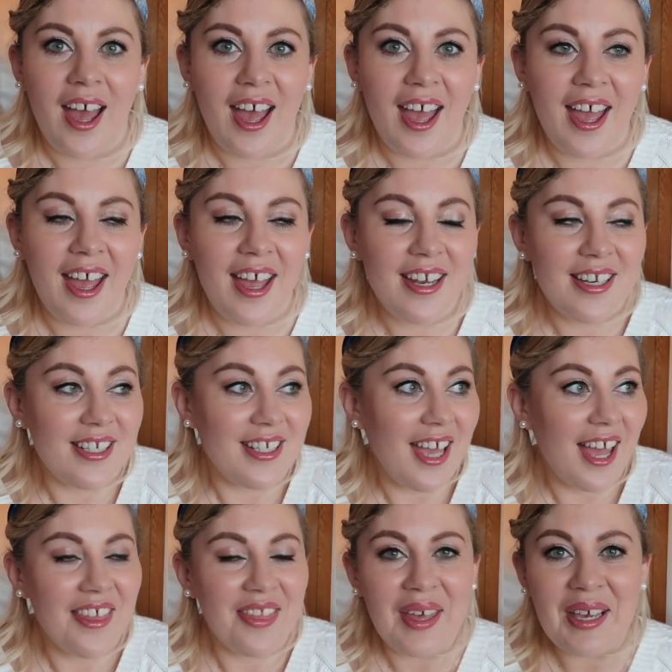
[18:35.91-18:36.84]
And
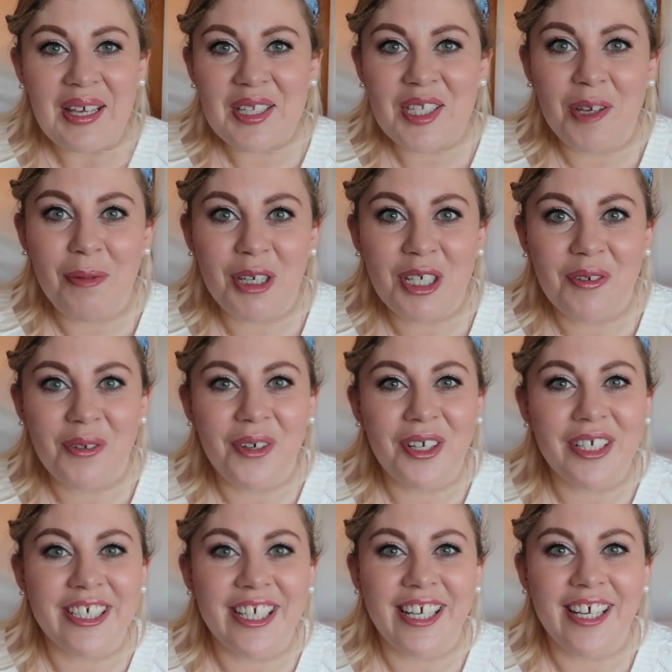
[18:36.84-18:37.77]
yeah, thanks so much for
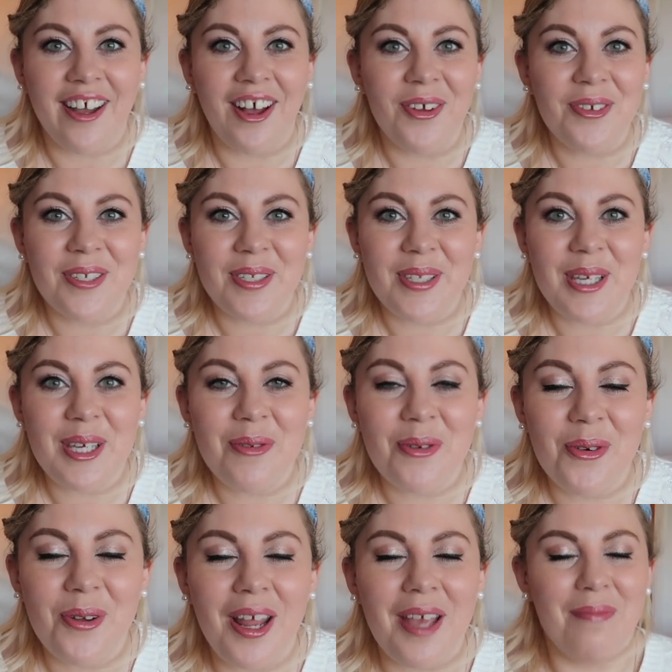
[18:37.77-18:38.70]
watching. I'll see you
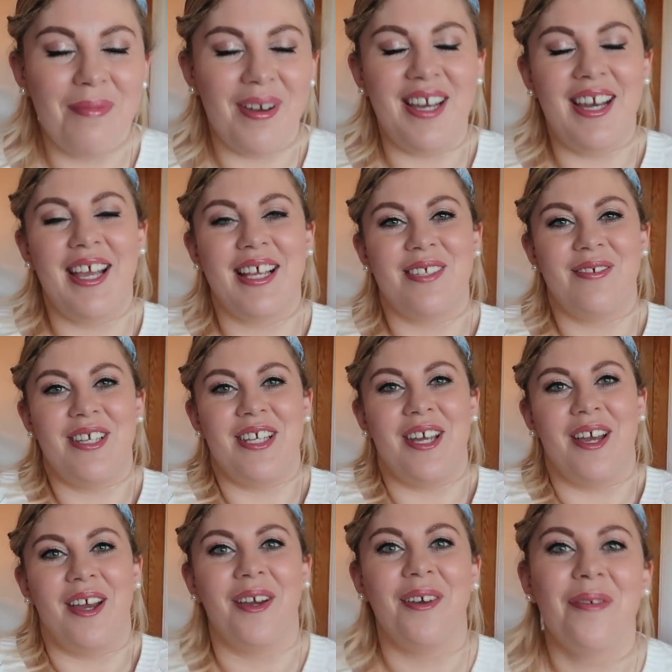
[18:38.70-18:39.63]
all in my next
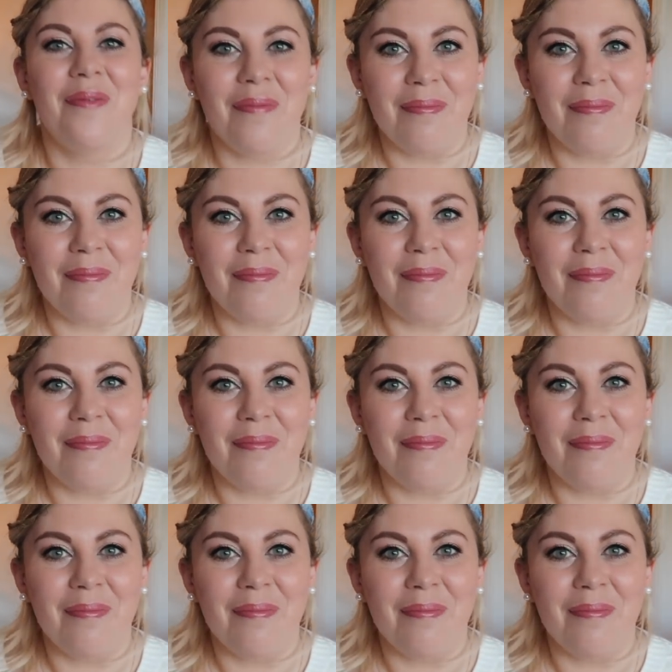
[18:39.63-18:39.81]
video.